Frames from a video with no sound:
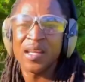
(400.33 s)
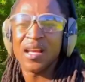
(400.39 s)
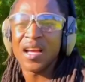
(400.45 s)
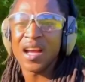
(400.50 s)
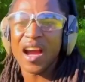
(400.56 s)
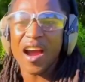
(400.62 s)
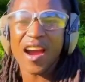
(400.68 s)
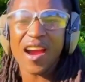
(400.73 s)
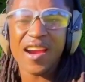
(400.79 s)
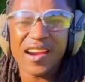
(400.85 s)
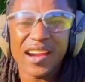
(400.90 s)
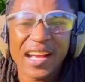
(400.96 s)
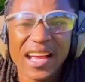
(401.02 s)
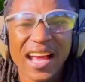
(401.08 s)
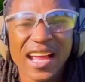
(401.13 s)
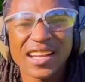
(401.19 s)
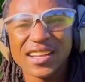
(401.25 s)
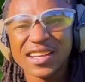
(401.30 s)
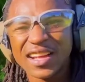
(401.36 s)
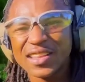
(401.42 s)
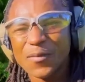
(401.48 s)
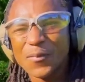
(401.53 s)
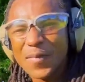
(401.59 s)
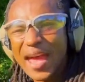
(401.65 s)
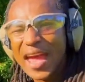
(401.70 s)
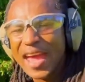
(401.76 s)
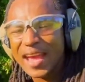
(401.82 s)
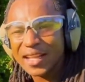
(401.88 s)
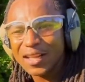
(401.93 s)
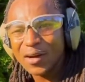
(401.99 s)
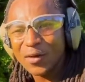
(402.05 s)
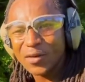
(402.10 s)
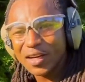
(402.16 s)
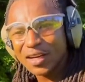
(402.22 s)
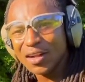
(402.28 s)
All right, I got another mag
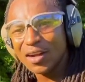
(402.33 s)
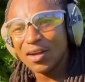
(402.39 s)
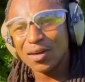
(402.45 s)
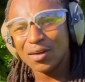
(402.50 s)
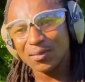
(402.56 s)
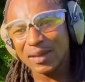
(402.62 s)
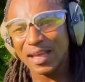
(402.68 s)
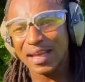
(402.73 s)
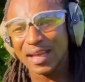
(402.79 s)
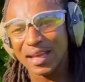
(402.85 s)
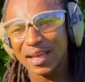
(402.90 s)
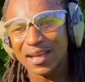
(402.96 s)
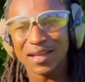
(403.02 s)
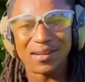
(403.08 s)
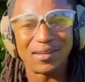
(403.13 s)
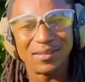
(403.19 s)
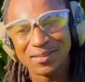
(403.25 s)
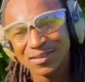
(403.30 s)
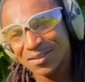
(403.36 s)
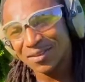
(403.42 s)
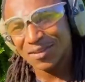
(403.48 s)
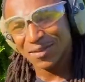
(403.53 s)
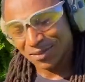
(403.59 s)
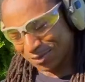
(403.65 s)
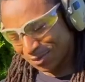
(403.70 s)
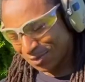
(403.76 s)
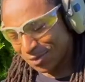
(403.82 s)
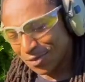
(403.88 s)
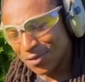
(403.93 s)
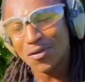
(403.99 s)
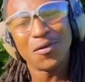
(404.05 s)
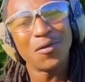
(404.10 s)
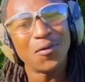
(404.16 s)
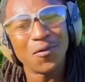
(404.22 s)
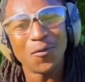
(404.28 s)
loaded up, and
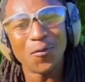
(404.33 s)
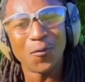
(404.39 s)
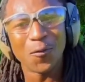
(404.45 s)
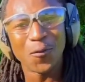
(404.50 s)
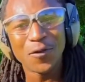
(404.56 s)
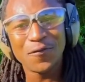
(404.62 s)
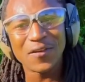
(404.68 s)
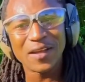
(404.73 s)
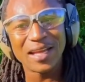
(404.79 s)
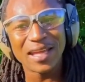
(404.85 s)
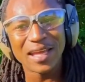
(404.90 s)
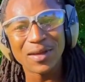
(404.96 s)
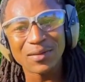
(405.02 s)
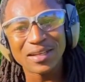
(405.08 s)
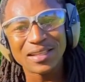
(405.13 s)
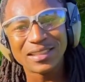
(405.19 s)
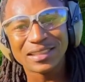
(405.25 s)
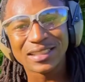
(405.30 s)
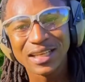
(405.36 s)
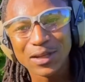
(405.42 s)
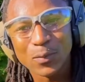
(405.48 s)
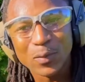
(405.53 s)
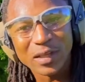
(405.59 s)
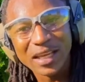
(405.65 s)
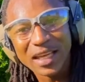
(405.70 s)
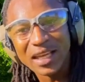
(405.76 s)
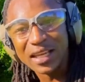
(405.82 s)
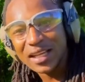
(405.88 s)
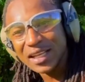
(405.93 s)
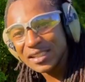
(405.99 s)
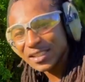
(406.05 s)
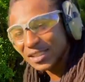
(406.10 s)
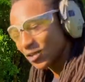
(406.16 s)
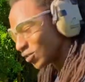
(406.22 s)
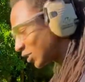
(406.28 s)
we finna empty this clip again. Let's
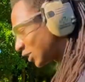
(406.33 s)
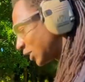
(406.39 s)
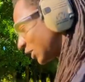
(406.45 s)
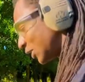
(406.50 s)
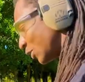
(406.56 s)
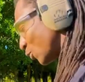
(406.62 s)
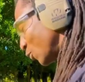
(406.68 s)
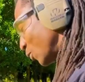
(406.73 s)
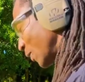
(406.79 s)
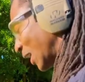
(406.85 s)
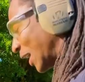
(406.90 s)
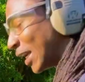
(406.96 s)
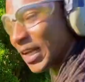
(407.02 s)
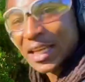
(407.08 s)
see what she do, man.